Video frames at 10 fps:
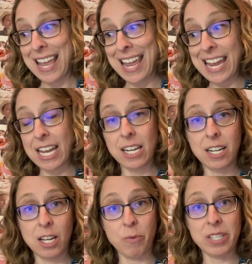and
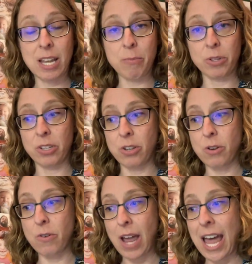it was able
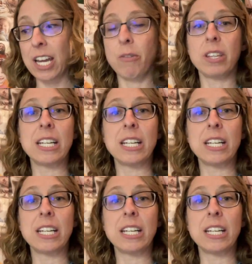to accurately